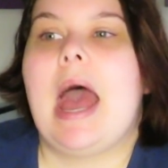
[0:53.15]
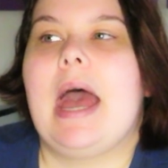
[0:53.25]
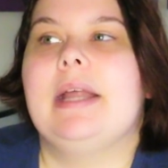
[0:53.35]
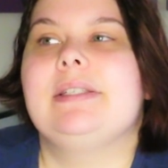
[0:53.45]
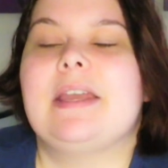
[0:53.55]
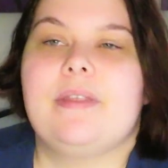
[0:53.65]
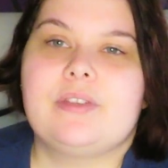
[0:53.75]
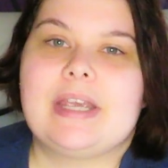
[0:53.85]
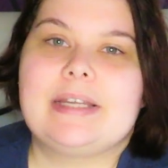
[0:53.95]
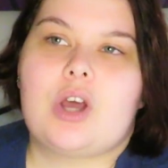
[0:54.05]
And in
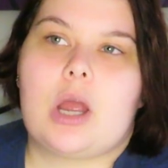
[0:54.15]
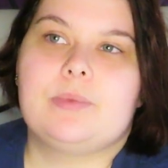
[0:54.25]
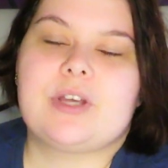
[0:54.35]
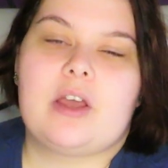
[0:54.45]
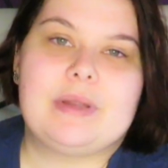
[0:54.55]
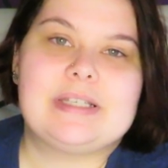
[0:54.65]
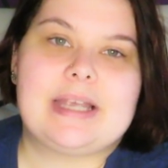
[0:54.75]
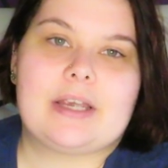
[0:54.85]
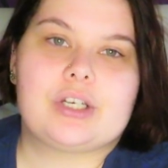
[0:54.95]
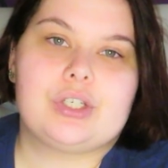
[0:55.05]
those 8 times, I've been
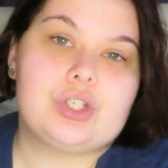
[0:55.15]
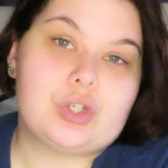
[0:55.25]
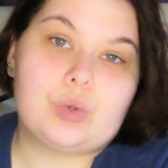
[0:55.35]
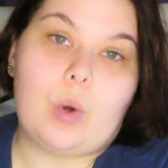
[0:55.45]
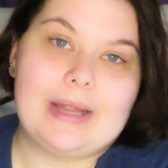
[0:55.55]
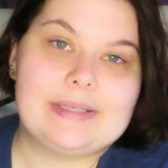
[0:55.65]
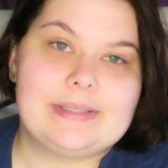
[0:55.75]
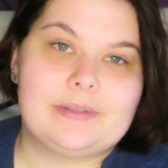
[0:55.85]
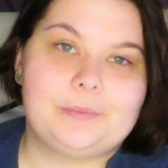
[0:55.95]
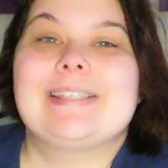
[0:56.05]
sectioned twice.